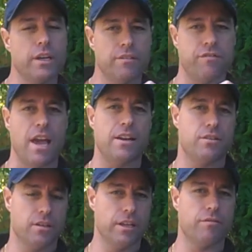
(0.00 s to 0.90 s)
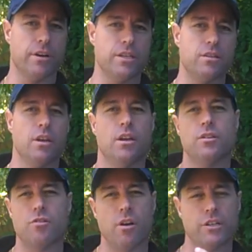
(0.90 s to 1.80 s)
really flat deliveries,
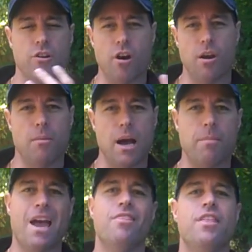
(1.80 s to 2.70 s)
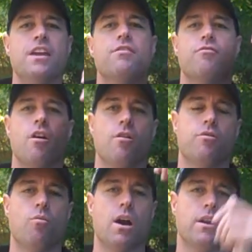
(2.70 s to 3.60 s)
try and tie him up, and then throw
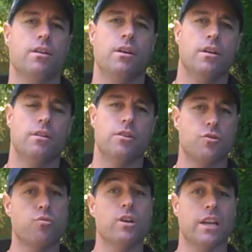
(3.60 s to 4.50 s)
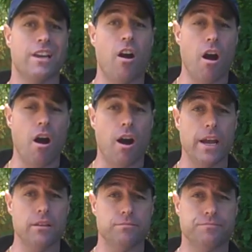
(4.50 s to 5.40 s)
the one that's really high,